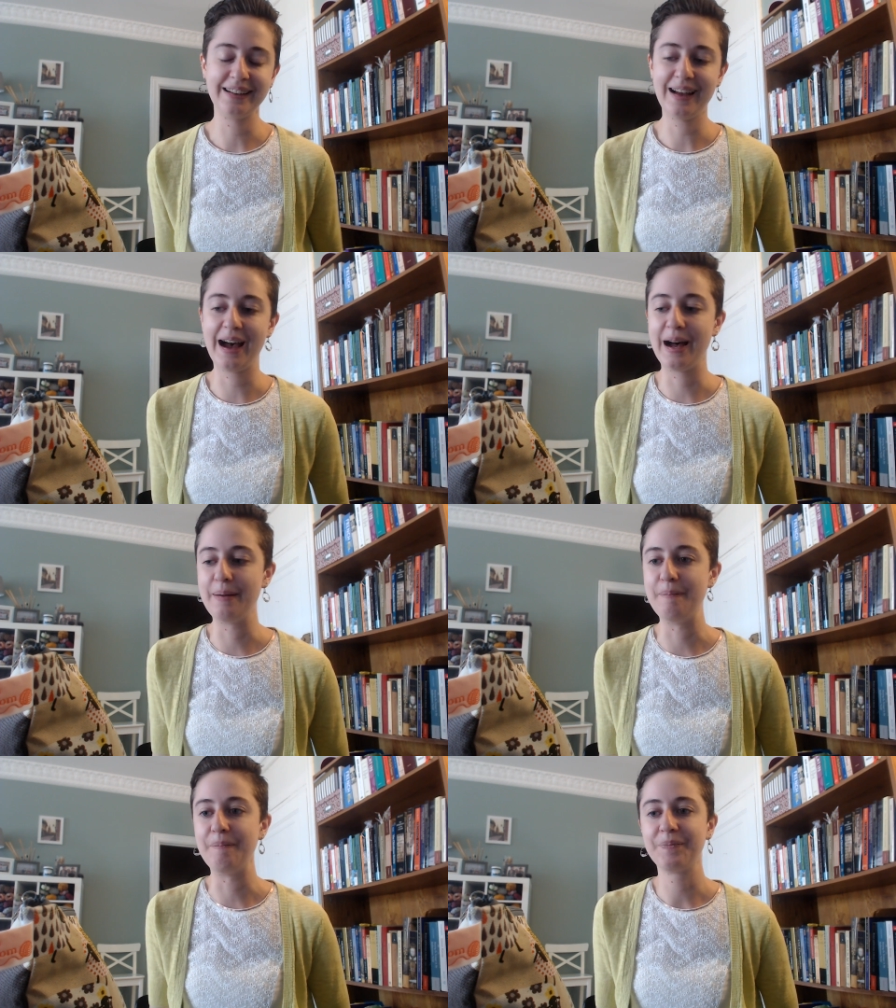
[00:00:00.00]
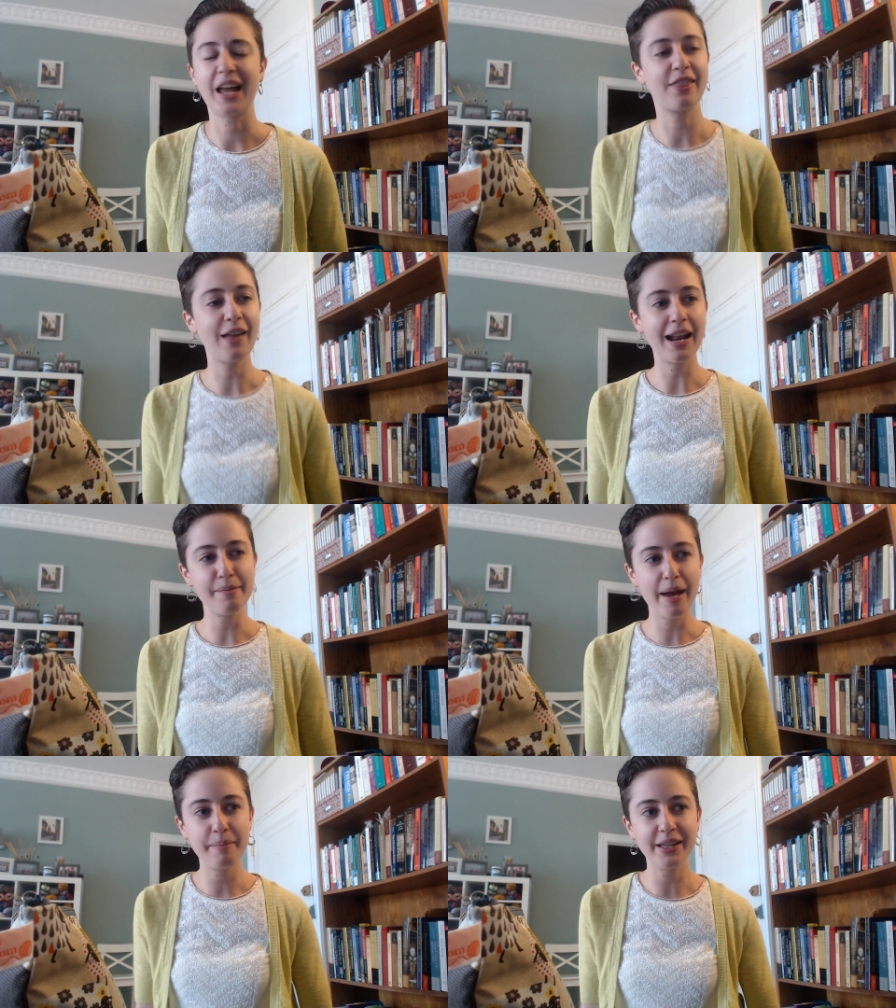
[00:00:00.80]
Um, I thought I
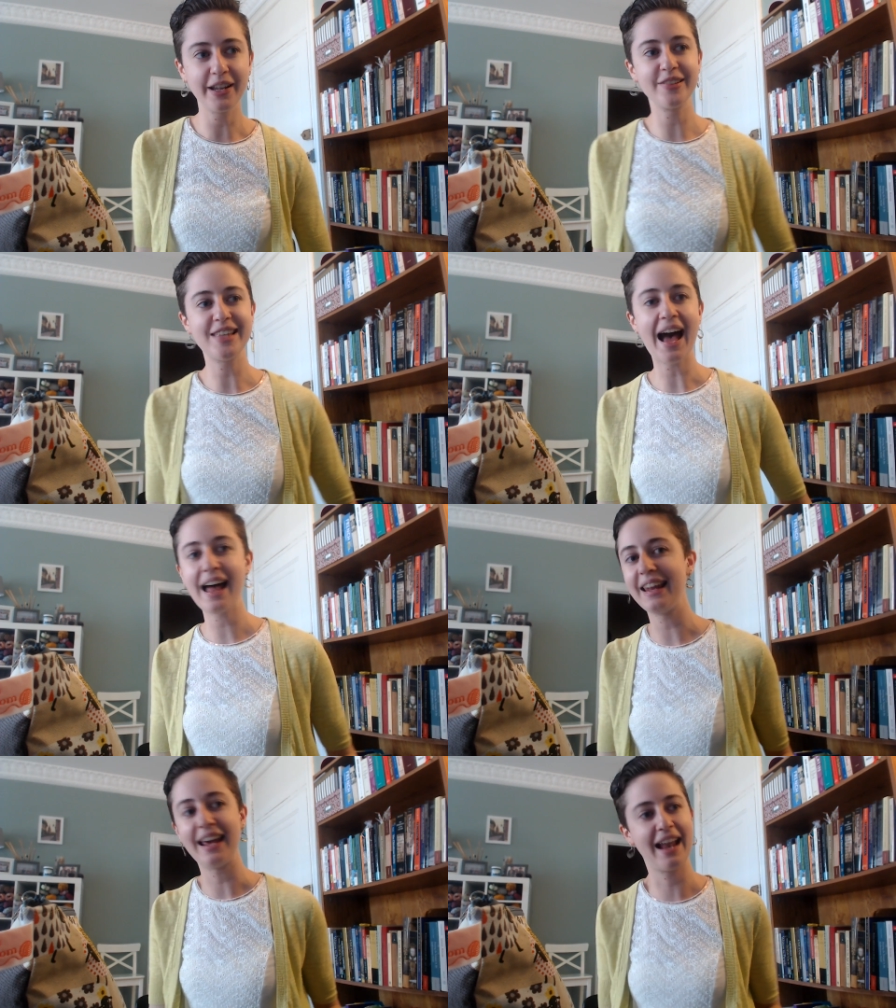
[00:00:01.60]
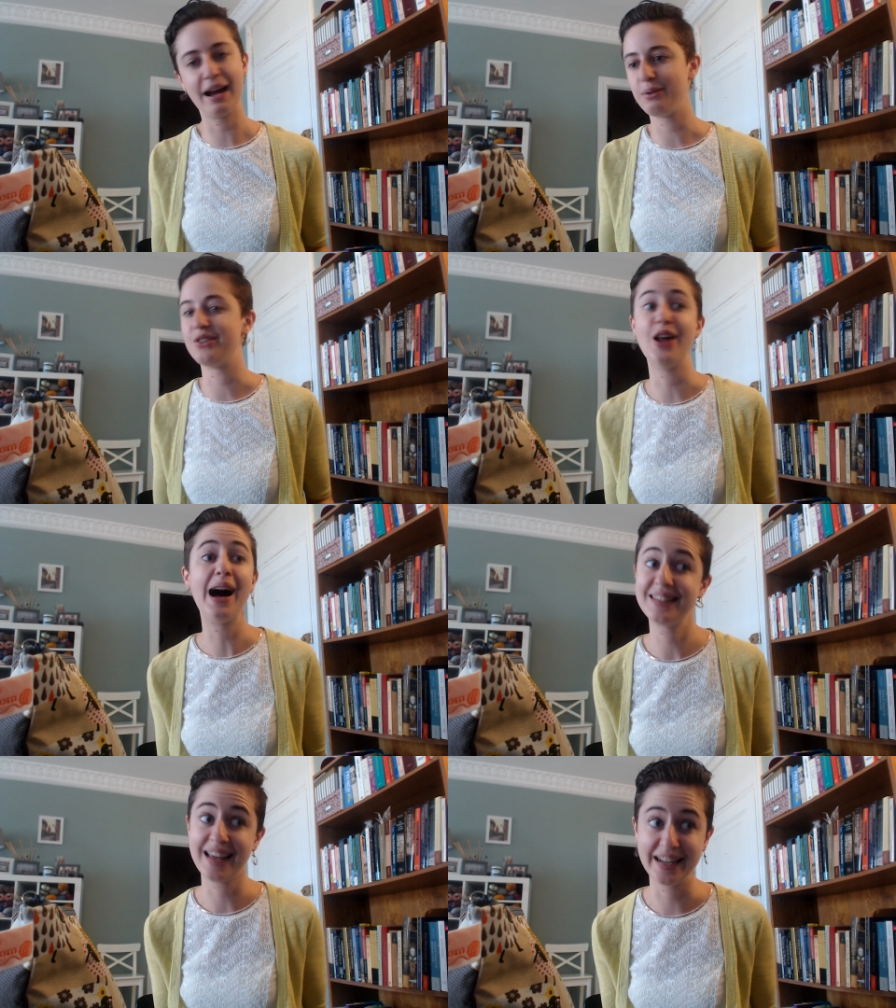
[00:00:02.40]
might be a little sad, and I was not
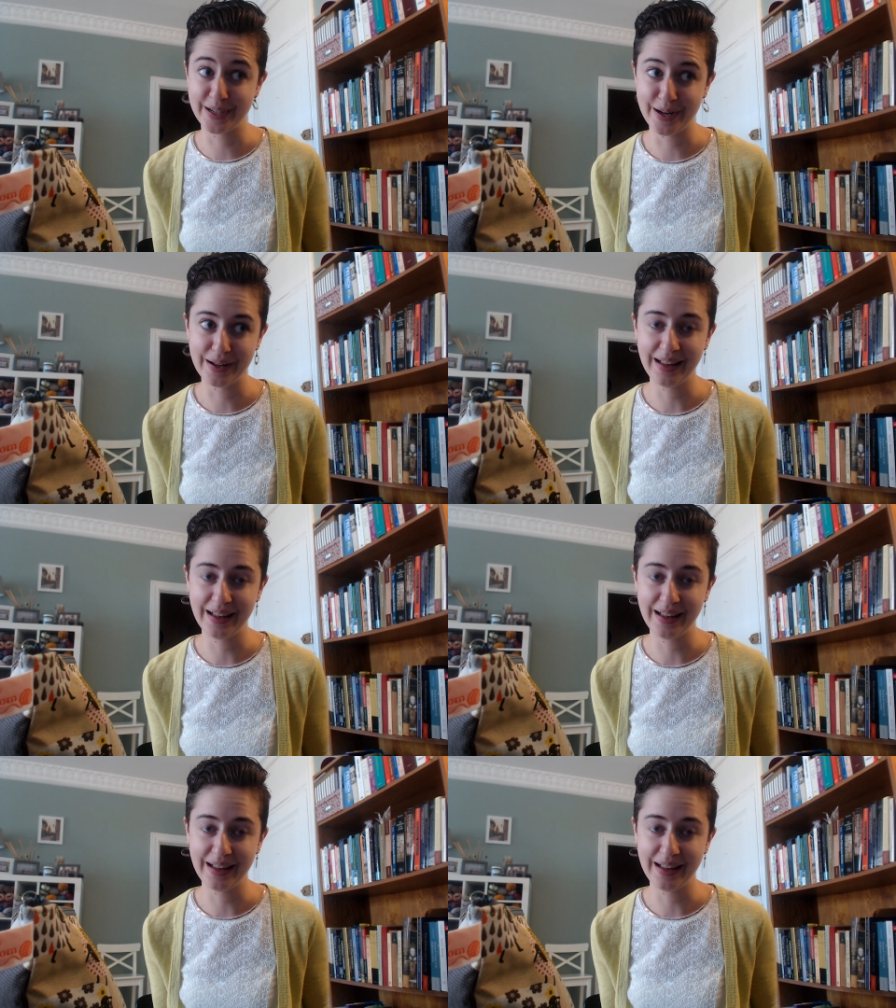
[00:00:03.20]
sad at all.